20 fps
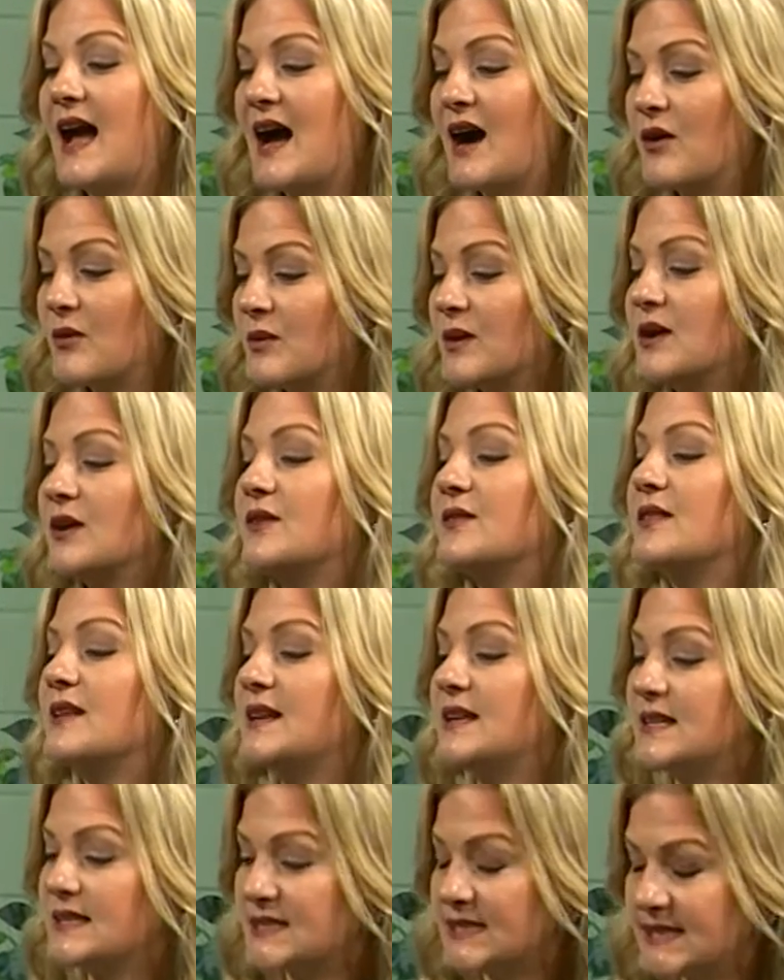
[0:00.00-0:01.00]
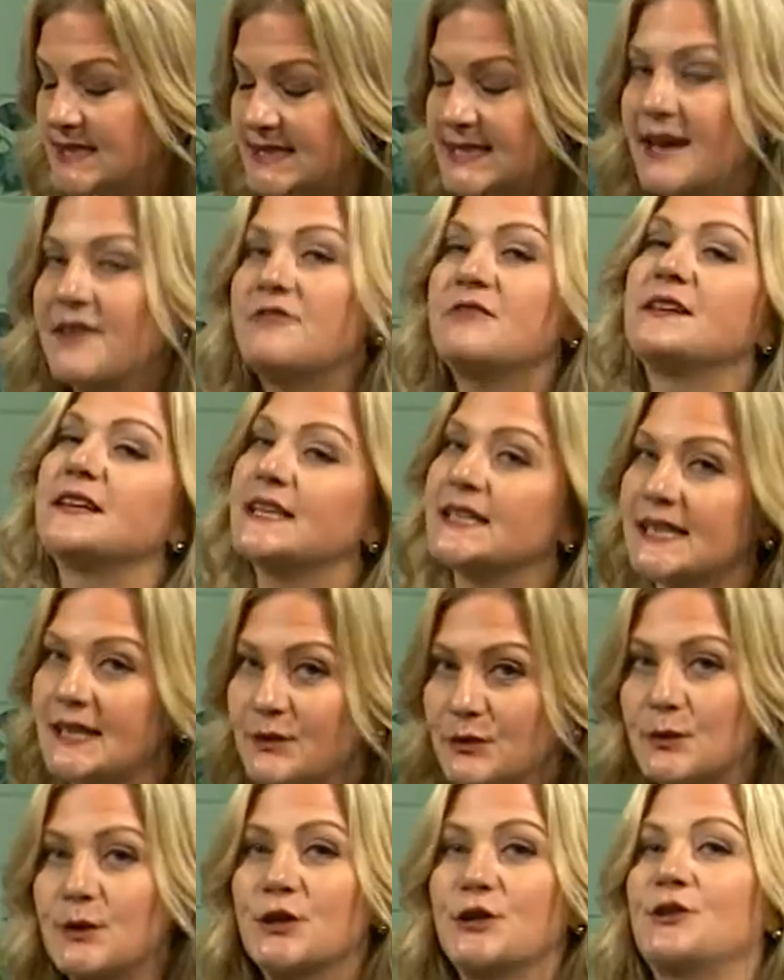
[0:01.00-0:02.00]
hour that is definitely
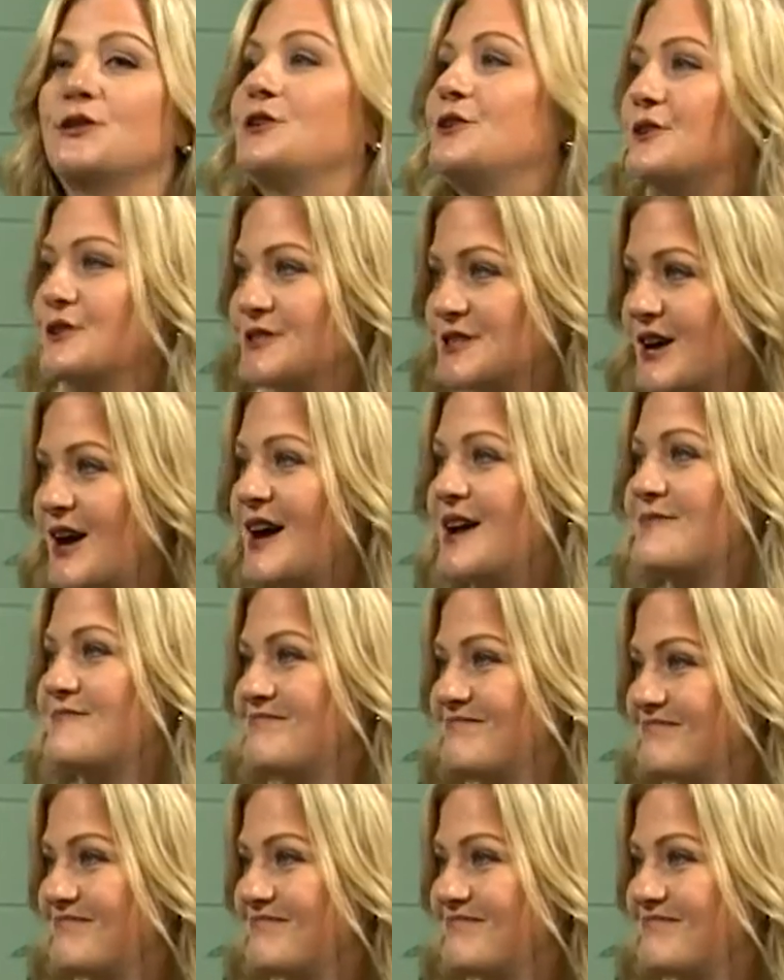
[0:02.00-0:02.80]
worth your time.